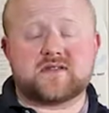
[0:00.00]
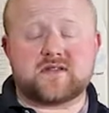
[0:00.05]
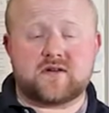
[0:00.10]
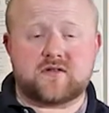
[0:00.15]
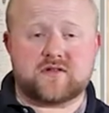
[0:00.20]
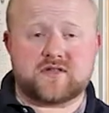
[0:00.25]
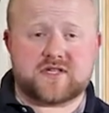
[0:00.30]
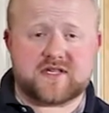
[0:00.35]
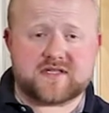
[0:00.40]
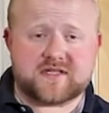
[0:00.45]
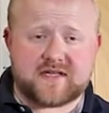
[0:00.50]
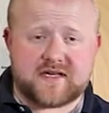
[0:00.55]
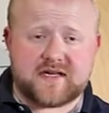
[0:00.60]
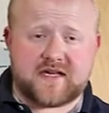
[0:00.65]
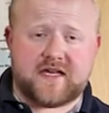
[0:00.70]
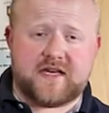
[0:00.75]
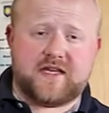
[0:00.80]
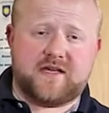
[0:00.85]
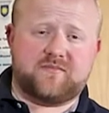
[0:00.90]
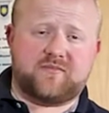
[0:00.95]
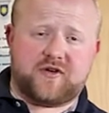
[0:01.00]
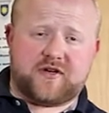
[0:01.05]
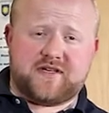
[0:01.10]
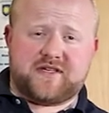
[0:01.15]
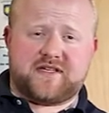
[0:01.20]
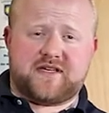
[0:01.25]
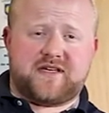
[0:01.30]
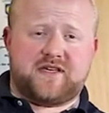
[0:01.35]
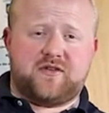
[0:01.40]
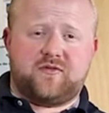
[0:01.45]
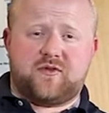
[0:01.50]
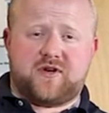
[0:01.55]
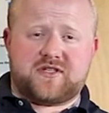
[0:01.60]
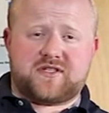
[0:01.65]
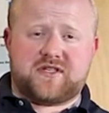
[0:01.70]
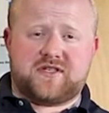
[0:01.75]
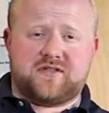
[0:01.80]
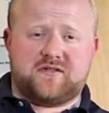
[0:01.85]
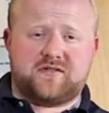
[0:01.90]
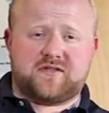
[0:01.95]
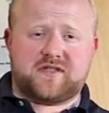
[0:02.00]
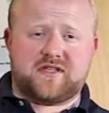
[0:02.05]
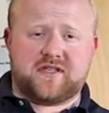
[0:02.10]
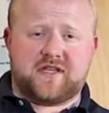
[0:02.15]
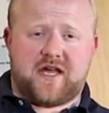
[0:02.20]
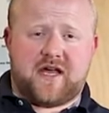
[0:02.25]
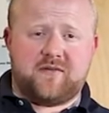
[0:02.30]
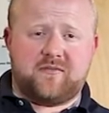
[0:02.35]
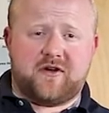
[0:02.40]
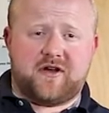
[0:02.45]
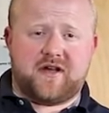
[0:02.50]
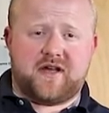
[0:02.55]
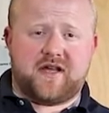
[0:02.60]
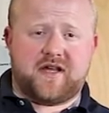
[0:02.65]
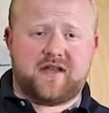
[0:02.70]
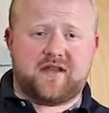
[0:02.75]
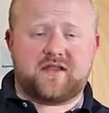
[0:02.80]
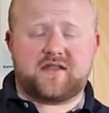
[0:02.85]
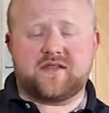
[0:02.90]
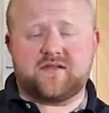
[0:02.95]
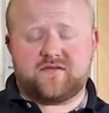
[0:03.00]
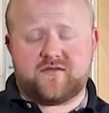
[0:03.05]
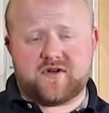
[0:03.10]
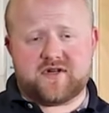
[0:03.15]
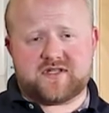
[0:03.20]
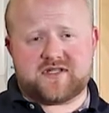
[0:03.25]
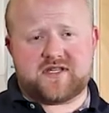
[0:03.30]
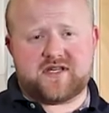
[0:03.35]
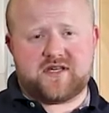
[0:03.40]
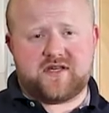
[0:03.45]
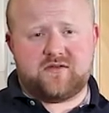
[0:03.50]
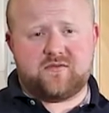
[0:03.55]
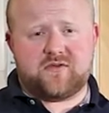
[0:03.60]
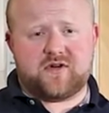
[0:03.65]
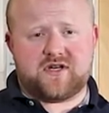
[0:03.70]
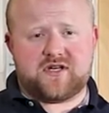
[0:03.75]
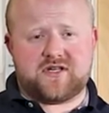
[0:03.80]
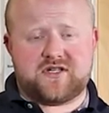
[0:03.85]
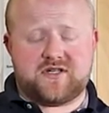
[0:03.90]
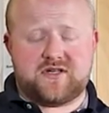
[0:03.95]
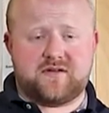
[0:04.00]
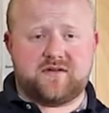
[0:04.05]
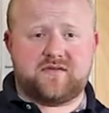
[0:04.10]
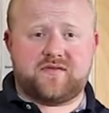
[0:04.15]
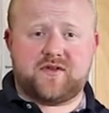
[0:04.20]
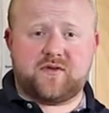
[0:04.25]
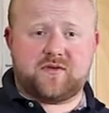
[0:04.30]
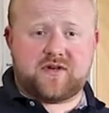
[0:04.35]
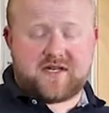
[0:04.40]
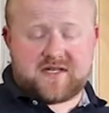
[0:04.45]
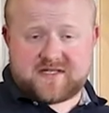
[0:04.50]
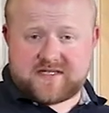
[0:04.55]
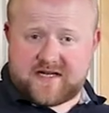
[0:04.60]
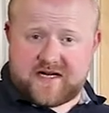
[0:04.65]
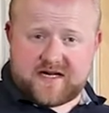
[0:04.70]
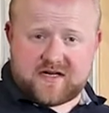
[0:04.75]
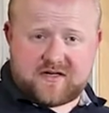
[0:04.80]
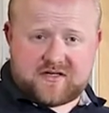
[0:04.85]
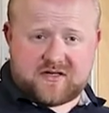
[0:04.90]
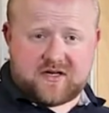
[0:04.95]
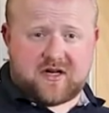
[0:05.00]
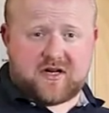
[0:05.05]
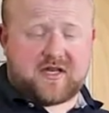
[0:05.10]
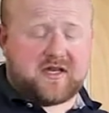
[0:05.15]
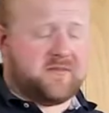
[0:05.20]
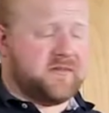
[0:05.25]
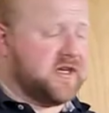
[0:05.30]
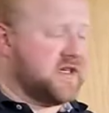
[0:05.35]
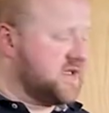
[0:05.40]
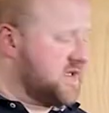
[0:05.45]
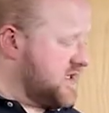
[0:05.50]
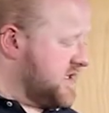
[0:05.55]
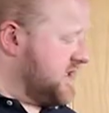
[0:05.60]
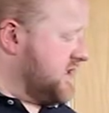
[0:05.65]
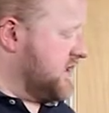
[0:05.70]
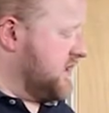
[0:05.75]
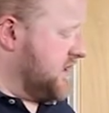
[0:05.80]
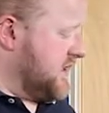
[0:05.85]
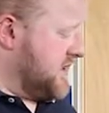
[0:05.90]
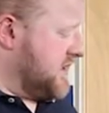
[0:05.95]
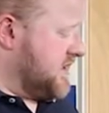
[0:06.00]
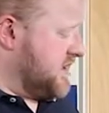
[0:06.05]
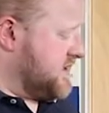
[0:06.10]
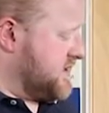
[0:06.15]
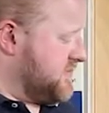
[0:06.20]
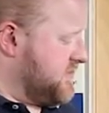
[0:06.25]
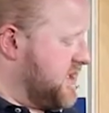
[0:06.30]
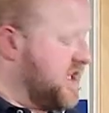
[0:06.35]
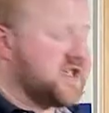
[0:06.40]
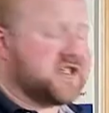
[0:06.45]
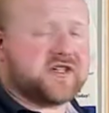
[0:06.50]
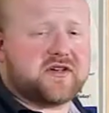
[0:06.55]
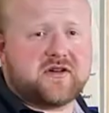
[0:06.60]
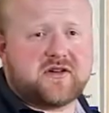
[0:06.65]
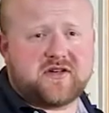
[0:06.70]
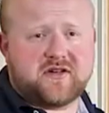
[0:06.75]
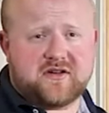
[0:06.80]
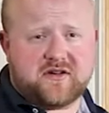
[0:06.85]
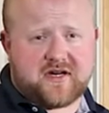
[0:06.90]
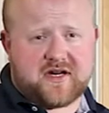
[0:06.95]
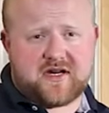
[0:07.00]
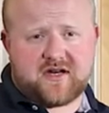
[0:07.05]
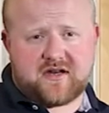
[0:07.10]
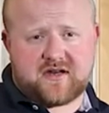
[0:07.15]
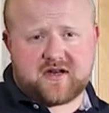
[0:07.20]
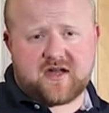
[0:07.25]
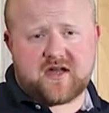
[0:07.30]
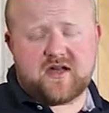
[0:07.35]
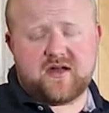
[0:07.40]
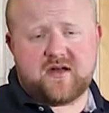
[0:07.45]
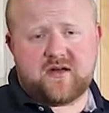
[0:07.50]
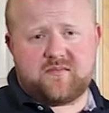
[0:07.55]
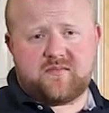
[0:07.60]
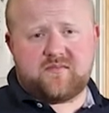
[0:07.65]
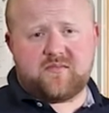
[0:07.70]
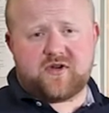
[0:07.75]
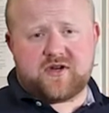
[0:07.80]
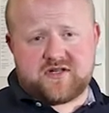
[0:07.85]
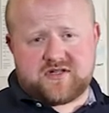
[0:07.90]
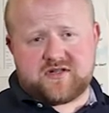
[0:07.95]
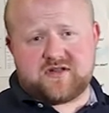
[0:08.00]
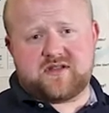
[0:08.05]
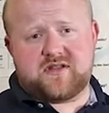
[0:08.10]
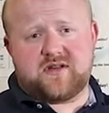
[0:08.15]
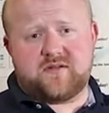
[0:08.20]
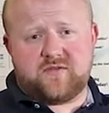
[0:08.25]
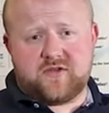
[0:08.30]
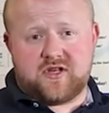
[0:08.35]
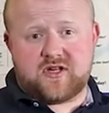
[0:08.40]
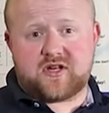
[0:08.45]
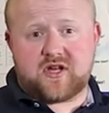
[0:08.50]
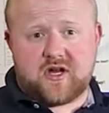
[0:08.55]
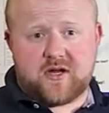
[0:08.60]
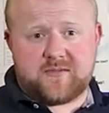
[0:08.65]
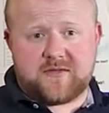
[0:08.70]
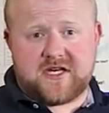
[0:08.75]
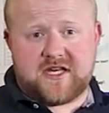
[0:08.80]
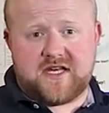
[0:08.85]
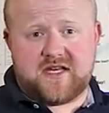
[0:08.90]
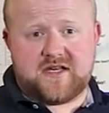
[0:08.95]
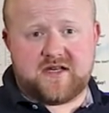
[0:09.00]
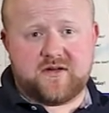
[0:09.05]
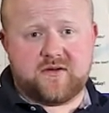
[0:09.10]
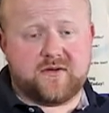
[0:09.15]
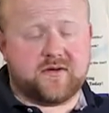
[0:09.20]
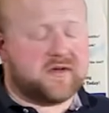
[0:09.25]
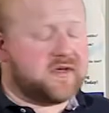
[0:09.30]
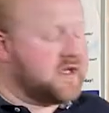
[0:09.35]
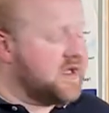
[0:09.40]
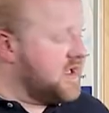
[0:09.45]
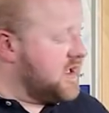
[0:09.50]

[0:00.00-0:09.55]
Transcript: So just like any printing you want to do at the library, the first thing you want to do if you want to scan a document is make sure you're at a printer that will accommodate you.